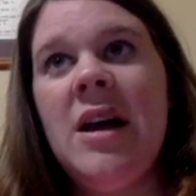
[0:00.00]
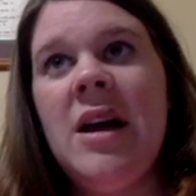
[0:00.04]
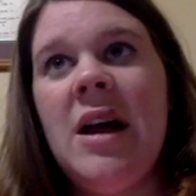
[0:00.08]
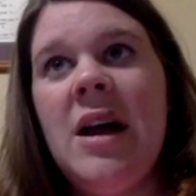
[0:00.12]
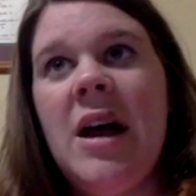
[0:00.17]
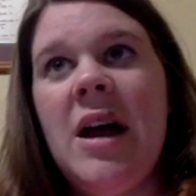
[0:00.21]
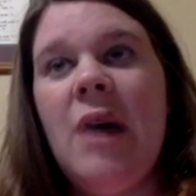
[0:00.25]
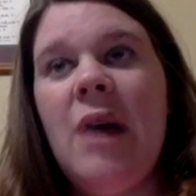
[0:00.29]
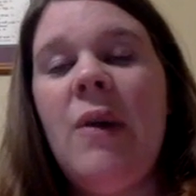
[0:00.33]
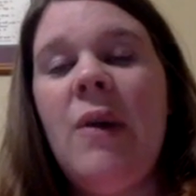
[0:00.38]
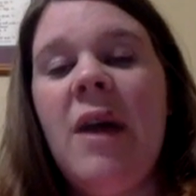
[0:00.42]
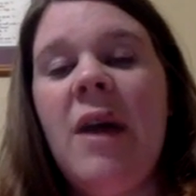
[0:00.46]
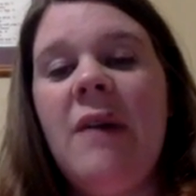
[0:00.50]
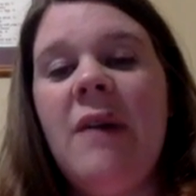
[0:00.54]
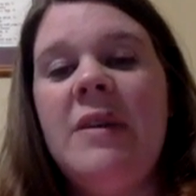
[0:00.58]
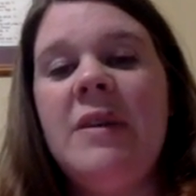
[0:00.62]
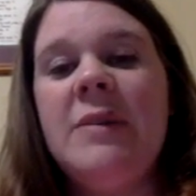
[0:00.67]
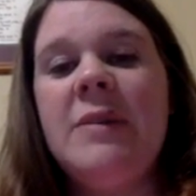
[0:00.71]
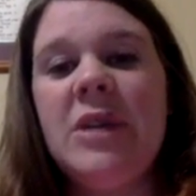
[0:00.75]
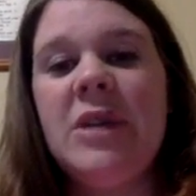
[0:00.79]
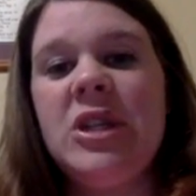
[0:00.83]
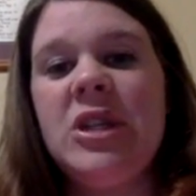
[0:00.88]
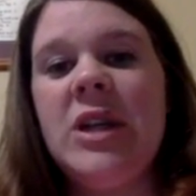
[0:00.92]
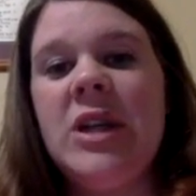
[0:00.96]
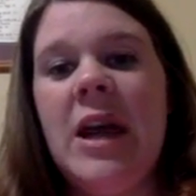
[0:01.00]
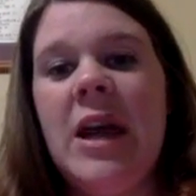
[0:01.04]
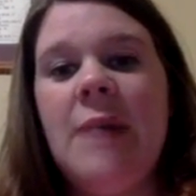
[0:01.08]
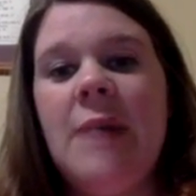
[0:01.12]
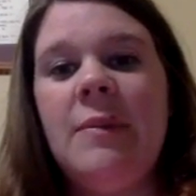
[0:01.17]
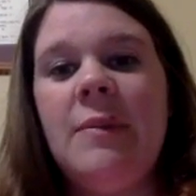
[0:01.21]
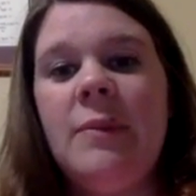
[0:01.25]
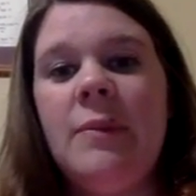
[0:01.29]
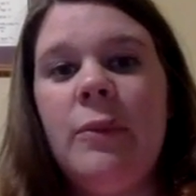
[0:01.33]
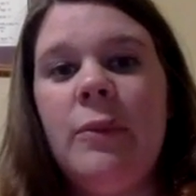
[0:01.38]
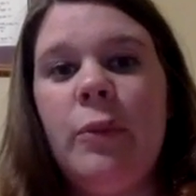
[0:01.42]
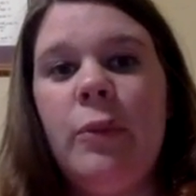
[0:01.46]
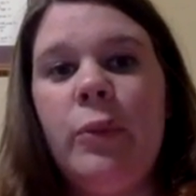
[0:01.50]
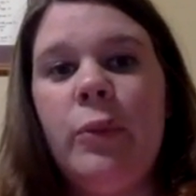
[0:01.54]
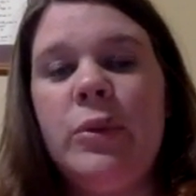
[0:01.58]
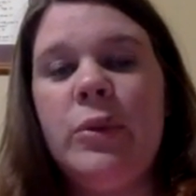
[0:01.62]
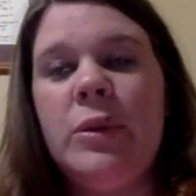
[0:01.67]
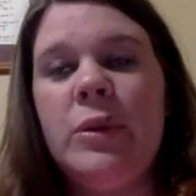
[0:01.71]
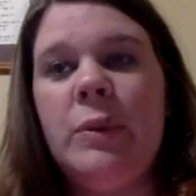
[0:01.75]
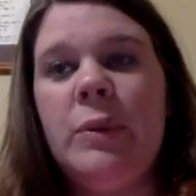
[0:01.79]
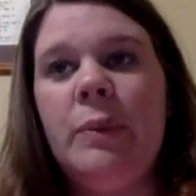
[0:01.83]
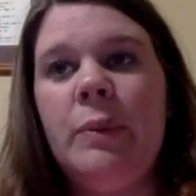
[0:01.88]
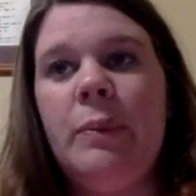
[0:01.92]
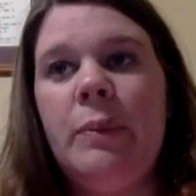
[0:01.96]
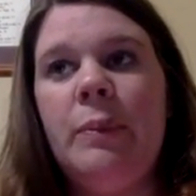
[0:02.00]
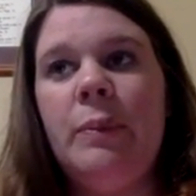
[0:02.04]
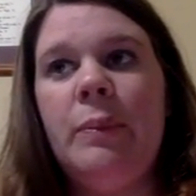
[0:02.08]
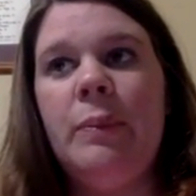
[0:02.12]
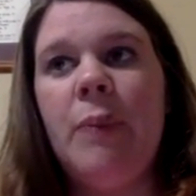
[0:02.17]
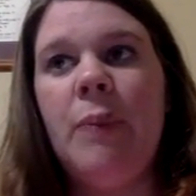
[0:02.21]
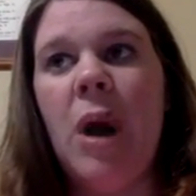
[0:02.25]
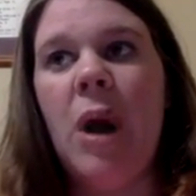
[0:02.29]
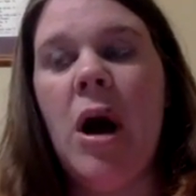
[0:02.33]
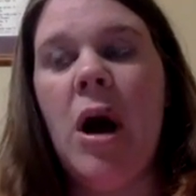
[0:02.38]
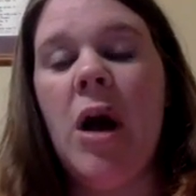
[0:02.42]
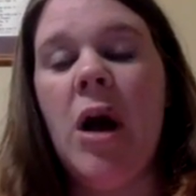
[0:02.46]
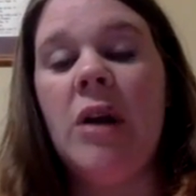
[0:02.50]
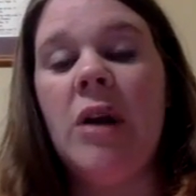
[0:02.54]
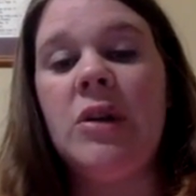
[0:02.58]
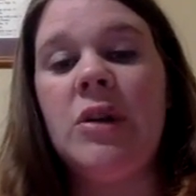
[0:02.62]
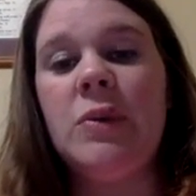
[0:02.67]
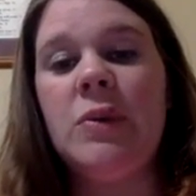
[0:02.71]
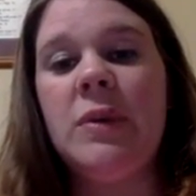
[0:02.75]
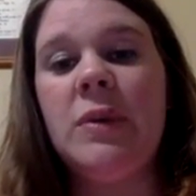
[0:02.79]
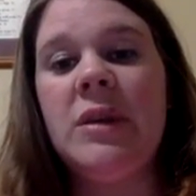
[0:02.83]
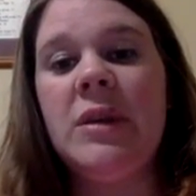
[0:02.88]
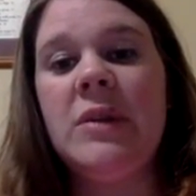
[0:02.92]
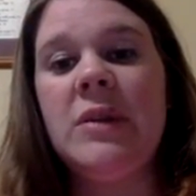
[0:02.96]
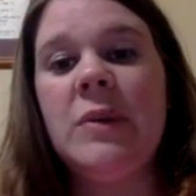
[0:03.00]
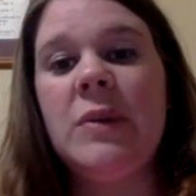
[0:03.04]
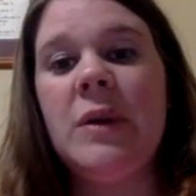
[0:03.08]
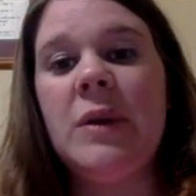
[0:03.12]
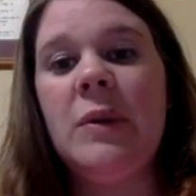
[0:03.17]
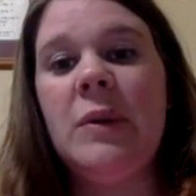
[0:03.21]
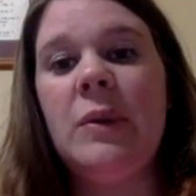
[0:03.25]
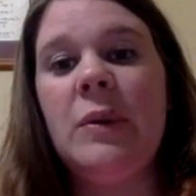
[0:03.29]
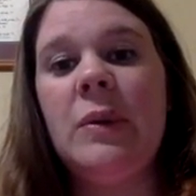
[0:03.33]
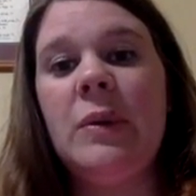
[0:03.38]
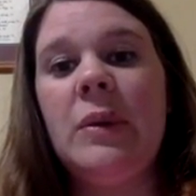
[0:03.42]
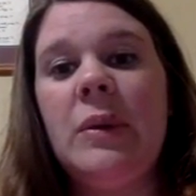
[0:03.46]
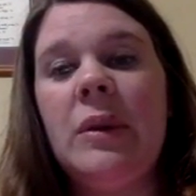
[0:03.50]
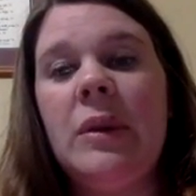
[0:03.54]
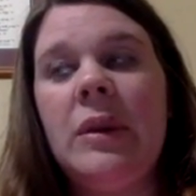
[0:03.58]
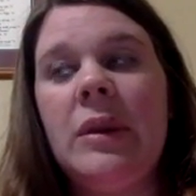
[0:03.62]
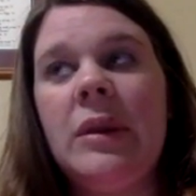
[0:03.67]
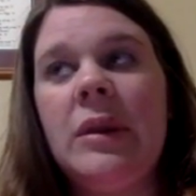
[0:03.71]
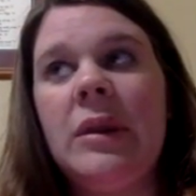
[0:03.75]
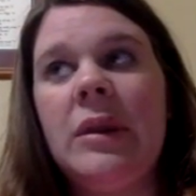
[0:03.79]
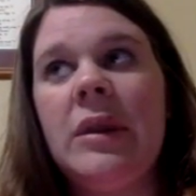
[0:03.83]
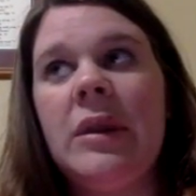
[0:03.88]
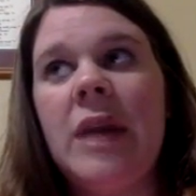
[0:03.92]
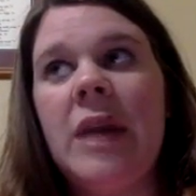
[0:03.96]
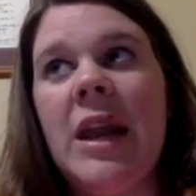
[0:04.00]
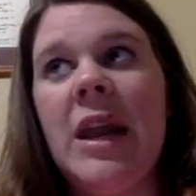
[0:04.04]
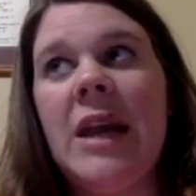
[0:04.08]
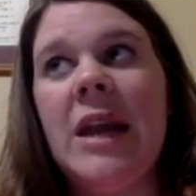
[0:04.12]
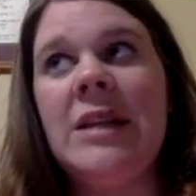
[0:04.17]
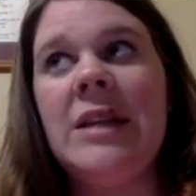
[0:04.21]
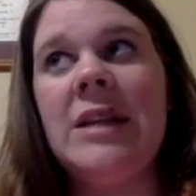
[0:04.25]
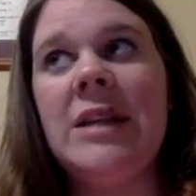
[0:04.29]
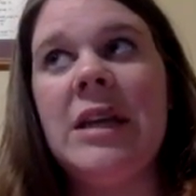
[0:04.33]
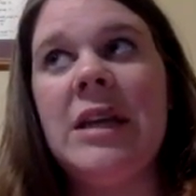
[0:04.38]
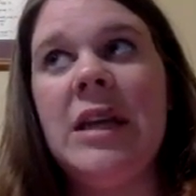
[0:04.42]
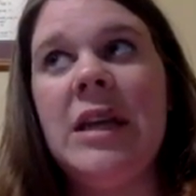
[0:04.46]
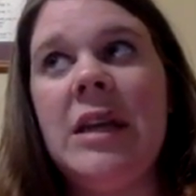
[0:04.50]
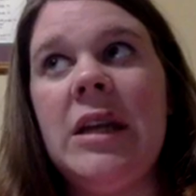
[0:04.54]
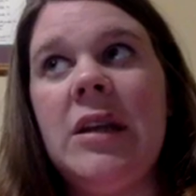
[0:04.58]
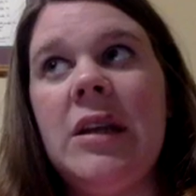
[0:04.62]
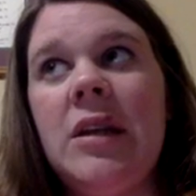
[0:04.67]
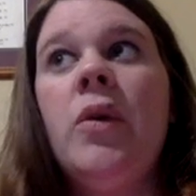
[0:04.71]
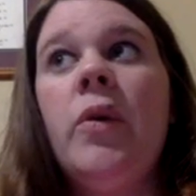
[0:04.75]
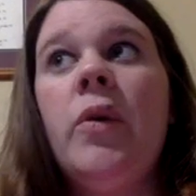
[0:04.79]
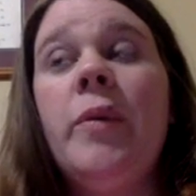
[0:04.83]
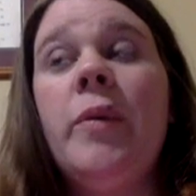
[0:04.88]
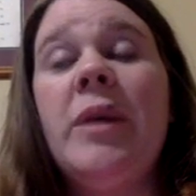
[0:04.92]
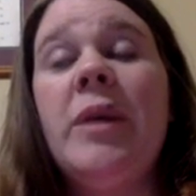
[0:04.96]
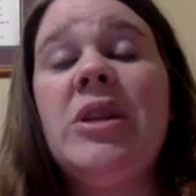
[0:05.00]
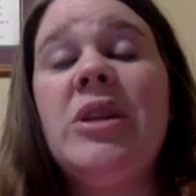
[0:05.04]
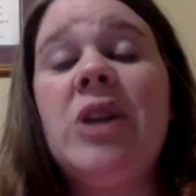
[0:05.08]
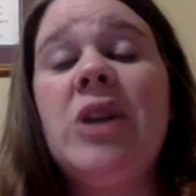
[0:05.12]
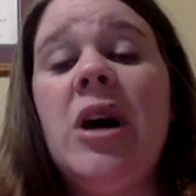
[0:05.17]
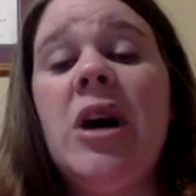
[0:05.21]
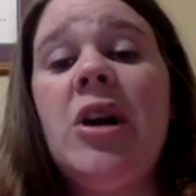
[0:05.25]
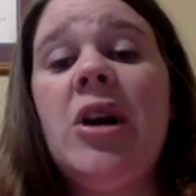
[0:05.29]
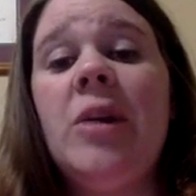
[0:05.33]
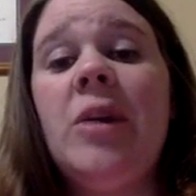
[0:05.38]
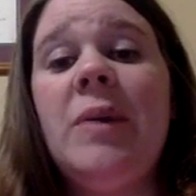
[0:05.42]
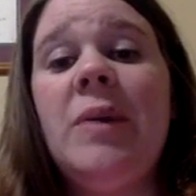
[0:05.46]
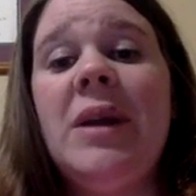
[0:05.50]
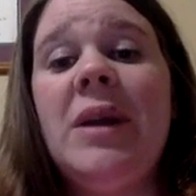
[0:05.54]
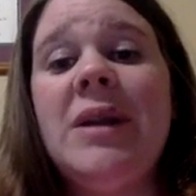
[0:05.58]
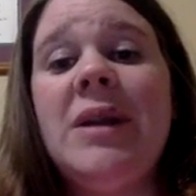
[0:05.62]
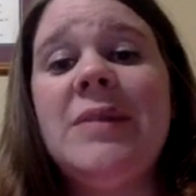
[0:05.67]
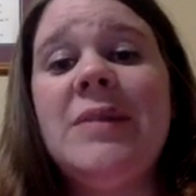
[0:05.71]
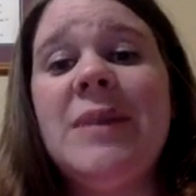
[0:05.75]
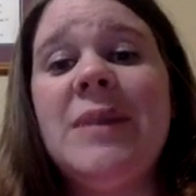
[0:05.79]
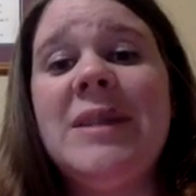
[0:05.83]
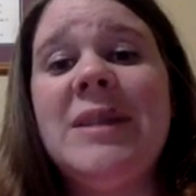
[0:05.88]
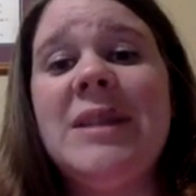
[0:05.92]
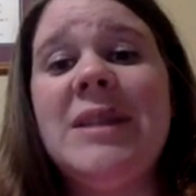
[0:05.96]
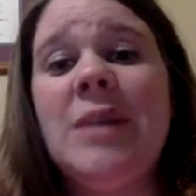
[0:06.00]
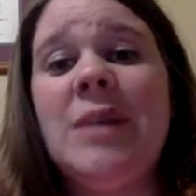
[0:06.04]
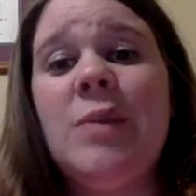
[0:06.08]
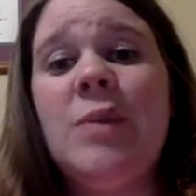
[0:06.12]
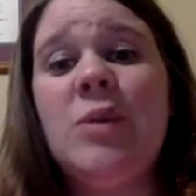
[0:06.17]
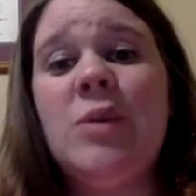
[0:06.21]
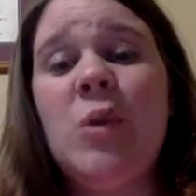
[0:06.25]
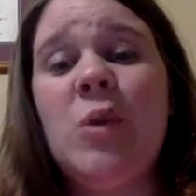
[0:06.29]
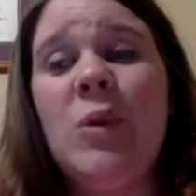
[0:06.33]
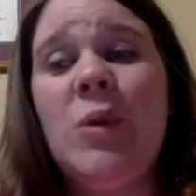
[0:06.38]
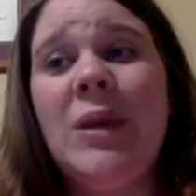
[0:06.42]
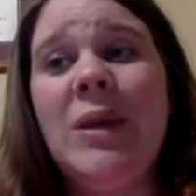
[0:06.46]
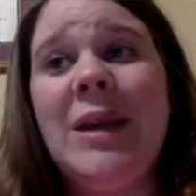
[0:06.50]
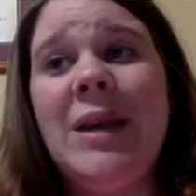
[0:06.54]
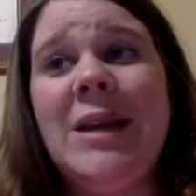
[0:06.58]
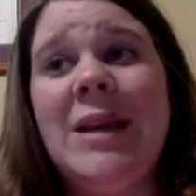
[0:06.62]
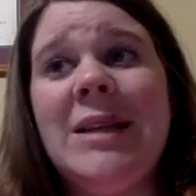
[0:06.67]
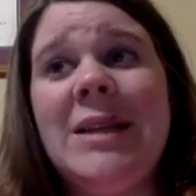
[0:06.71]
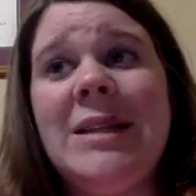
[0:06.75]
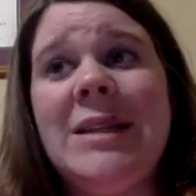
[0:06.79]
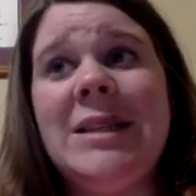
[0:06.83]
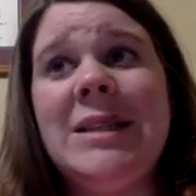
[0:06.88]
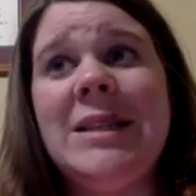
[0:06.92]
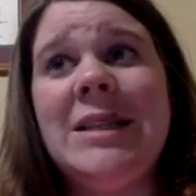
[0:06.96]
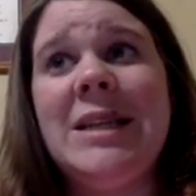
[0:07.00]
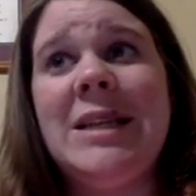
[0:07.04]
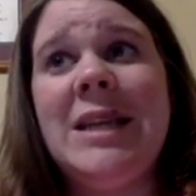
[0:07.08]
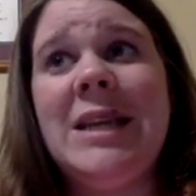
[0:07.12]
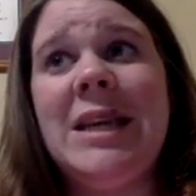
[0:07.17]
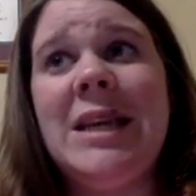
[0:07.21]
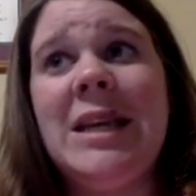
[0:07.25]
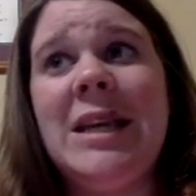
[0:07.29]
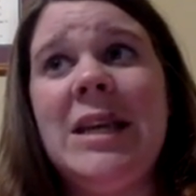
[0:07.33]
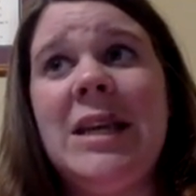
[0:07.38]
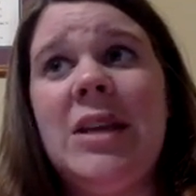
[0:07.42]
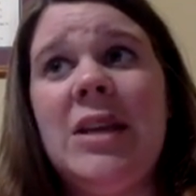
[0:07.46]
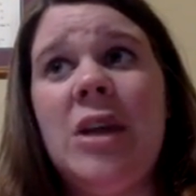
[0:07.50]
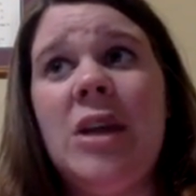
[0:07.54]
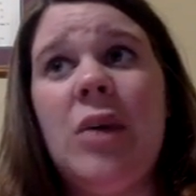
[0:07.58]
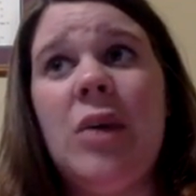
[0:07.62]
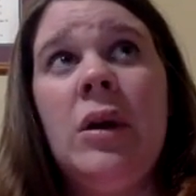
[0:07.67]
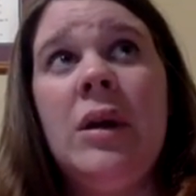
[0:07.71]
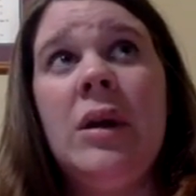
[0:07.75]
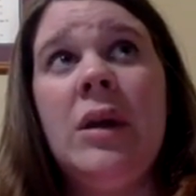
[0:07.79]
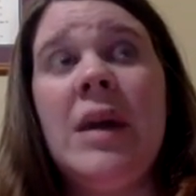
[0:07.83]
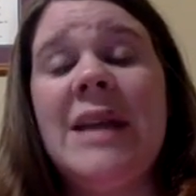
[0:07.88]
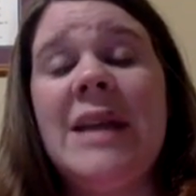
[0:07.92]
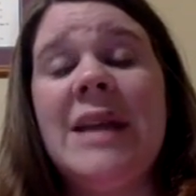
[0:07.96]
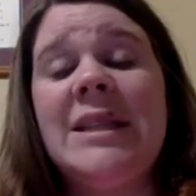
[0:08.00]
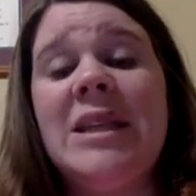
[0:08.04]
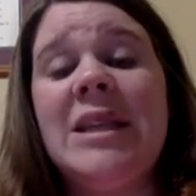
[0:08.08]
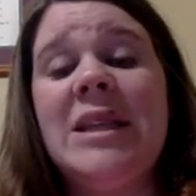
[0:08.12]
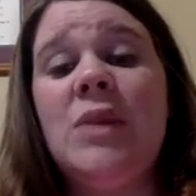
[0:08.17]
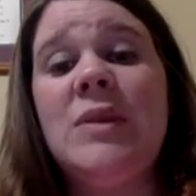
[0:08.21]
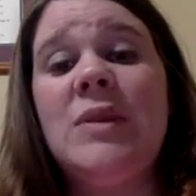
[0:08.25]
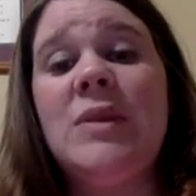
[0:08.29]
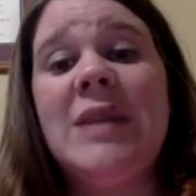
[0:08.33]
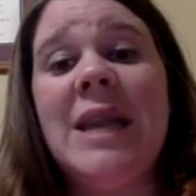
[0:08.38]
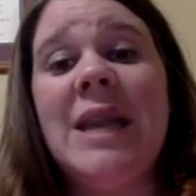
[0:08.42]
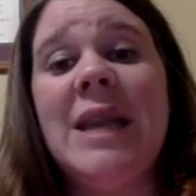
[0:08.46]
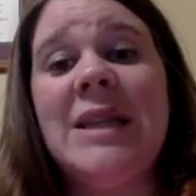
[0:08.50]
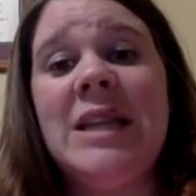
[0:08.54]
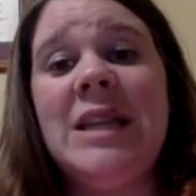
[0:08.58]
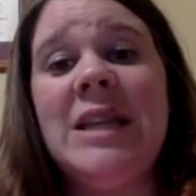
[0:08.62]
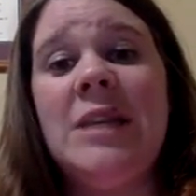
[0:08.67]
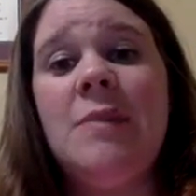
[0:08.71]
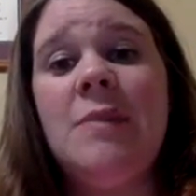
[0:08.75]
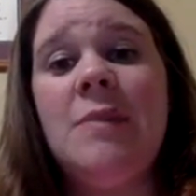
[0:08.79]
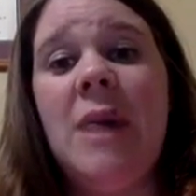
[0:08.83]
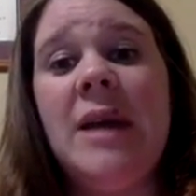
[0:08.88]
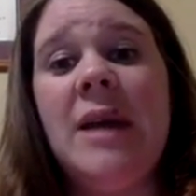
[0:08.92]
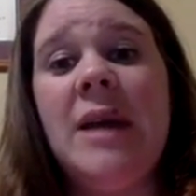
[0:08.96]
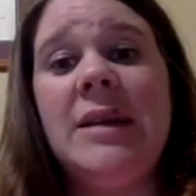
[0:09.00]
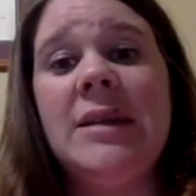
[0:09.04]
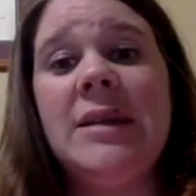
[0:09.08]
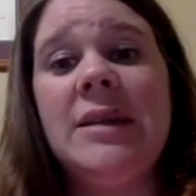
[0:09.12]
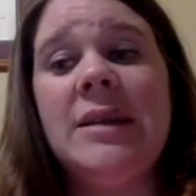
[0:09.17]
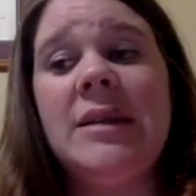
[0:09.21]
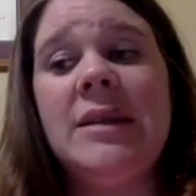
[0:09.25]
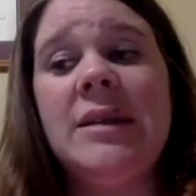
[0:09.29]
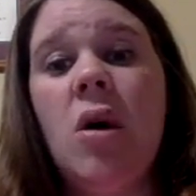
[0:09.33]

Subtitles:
I want to have as much time to bond with this one than I did with my daughter because my son was only he was 19 months